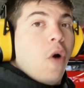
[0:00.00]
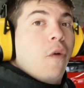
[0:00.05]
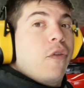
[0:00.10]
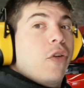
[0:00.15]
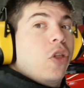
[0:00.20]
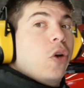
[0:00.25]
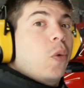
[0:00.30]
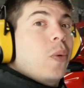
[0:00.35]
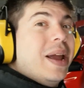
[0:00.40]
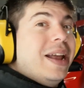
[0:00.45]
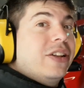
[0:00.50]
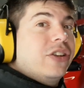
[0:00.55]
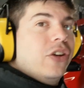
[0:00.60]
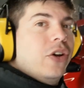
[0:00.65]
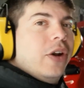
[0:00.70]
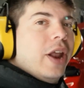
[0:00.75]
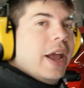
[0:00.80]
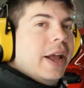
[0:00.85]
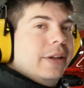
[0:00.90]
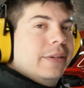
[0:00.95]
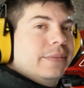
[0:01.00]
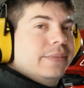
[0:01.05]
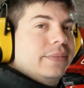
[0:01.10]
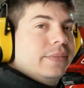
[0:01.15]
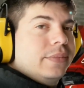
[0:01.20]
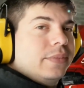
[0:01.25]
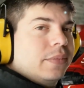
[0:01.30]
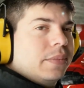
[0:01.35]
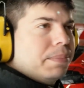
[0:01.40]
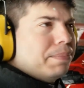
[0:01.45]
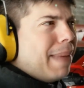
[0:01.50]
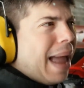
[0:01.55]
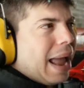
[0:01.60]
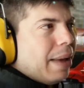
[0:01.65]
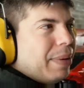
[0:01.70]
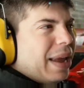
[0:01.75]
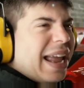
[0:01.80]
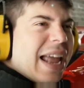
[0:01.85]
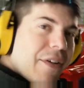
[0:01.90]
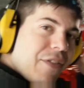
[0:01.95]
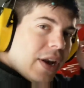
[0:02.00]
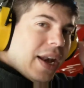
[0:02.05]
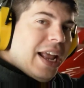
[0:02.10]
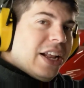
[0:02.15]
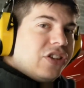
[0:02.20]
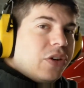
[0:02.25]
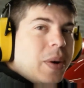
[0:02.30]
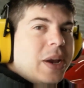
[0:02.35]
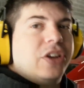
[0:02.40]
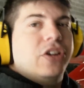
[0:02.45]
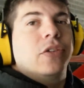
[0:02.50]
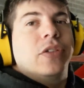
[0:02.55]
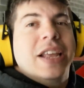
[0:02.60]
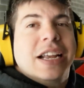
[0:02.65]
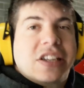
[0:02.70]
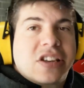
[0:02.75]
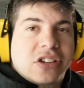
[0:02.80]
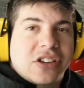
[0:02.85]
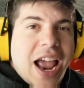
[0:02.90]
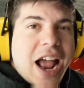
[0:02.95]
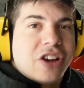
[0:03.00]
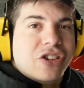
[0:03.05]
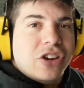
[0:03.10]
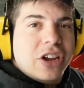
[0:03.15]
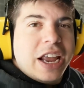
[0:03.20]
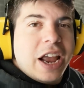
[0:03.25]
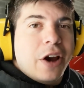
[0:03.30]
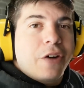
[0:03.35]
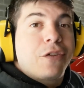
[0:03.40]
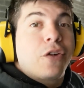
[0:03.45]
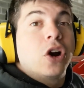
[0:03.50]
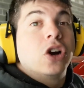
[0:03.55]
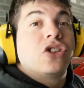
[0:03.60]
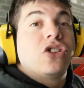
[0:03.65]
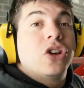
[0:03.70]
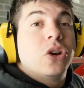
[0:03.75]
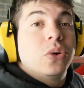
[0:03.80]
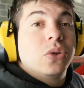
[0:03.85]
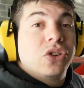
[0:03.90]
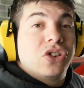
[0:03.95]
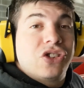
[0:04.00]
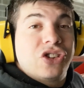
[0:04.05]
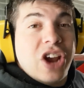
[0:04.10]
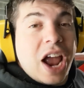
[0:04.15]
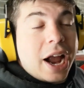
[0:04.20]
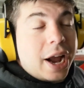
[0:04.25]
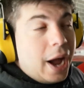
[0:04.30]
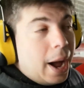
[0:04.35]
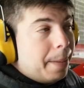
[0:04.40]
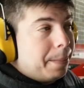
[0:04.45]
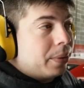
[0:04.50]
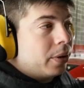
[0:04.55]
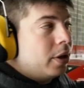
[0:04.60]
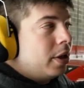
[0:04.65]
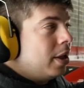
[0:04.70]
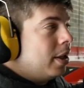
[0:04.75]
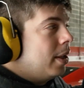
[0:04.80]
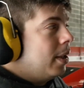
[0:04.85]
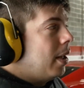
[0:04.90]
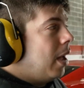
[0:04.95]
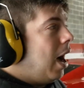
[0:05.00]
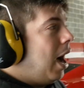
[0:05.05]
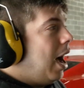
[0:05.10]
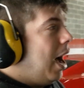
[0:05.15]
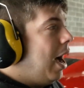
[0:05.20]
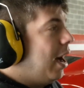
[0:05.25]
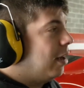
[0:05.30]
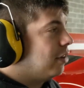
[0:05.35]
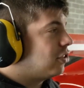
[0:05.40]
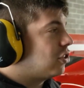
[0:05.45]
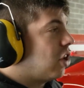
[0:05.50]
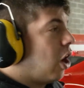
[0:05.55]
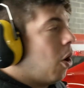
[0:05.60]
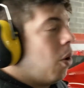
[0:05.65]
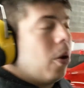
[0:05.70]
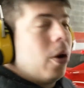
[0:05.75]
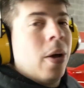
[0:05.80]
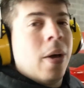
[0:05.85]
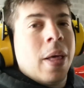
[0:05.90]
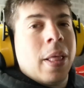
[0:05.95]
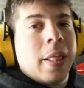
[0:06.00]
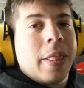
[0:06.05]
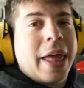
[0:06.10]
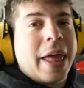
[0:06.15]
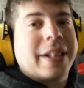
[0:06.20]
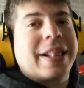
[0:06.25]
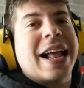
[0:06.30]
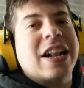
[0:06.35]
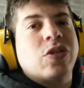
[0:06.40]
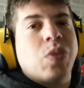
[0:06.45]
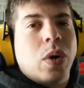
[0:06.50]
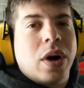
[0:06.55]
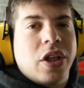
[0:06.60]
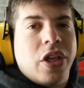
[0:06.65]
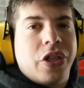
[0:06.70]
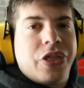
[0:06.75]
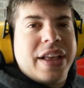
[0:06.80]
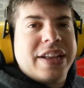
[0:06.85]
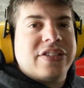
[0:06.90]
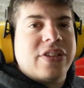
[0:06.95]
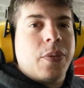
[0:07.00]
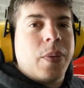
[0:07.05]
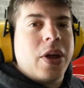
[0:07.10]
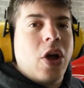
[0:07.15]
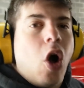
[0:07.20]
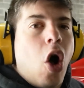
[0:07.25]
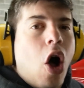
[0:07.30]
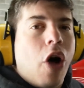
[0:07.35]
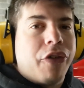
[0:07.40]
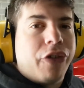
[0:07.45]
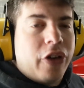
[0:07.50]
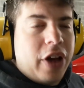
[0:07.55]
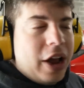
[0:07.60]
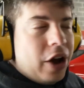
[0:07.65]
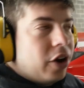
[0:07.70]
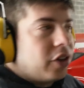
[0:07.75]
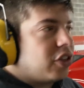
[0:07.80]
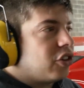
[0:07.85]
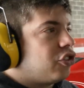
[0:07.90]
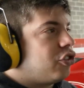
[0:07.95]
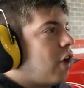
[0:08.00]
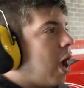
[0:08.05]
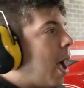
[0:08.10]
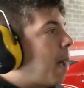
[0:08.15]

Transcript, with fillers: go for the retuning. Maybe, if it needs a retune. This is actually here for a tune checkup. Uh, so, like, that's one of the things that we offer here at the